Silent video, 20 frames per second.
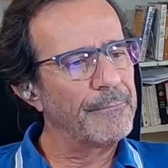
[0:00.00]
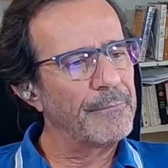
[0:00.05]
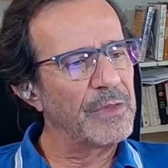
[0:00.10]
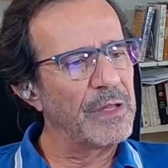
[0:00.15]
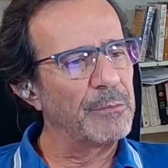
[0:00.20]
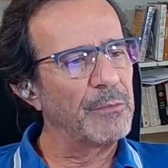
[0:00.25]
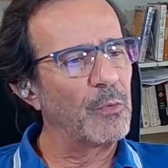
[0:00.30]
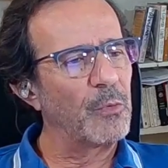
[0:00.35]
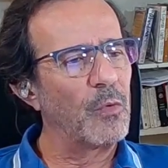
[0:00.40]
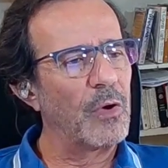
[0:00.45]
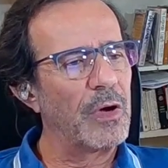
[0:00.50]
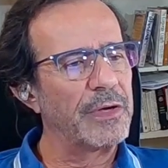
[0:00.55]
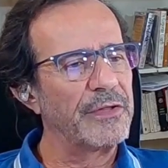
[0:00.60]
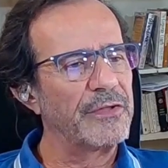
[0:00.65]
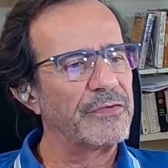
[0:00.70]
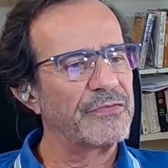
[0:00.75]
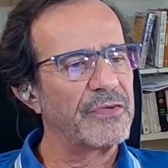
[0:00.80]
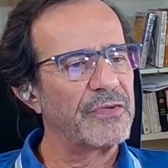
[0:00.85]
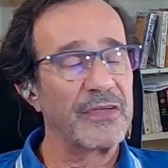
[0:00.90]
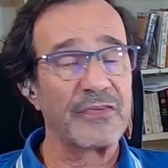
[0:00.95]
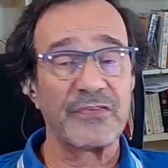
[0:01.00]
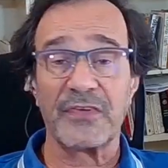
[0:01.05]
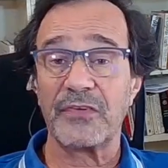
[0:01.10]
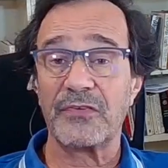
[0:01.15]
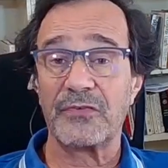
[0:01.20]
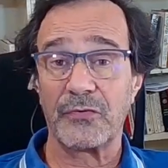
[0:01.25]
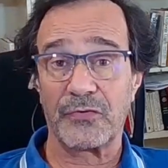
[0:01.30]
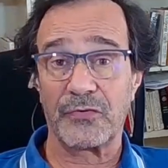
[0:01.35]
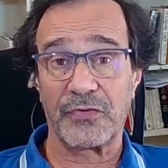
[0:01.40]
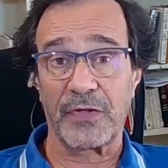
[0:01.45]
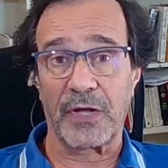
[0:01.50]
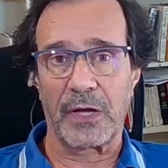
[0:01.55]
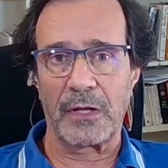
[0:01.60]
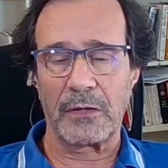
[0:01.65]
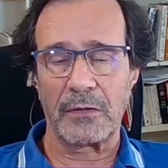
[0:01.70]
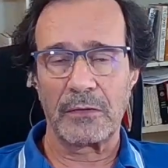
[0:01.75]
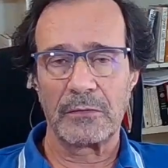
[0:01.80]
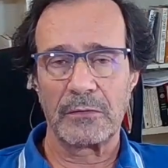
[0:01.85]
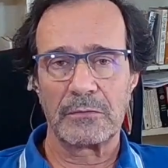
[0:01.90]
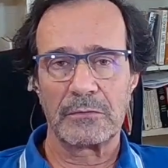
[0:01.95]
Number one is assess your
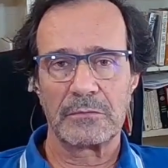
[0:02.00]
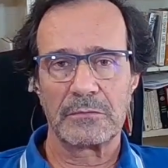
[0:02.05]
style.